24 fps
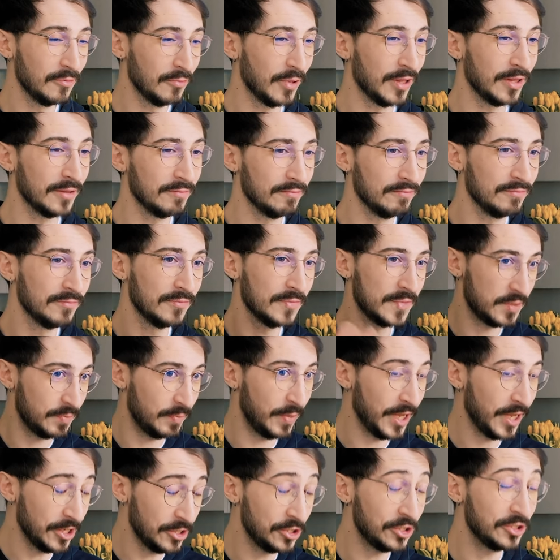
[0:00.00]
well,
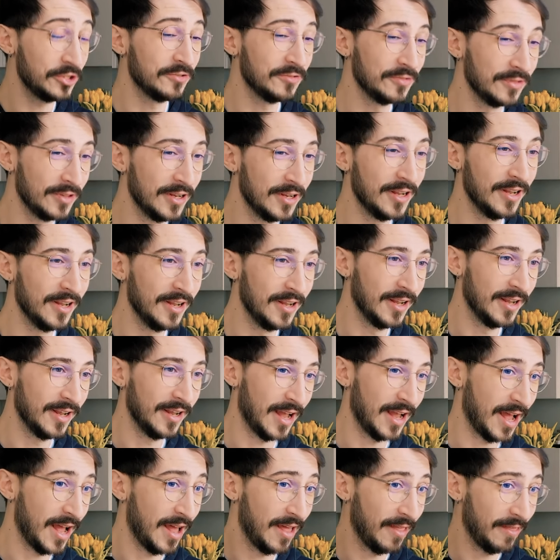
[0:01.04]
speech,
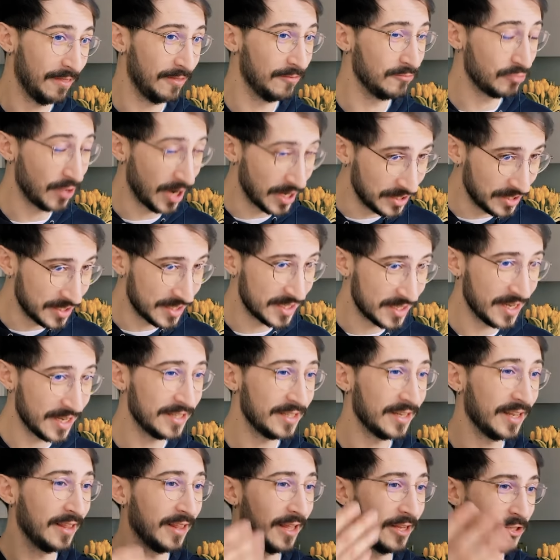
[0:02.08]
um, renders
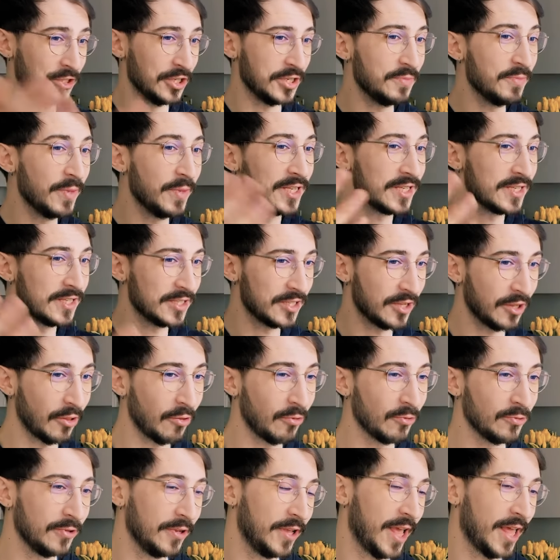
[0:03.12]
it, and then just mixes it
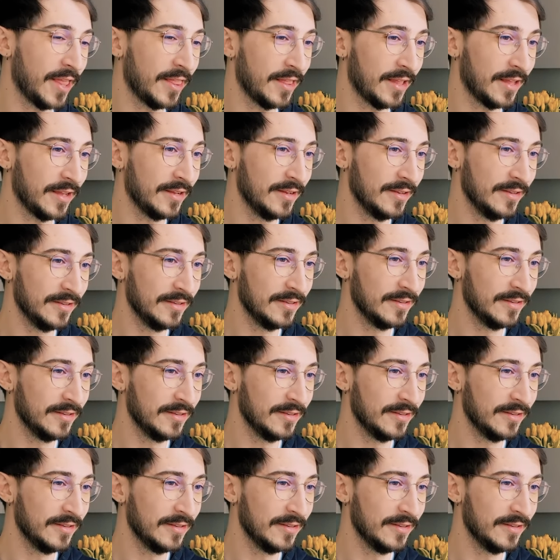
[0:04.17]
all together.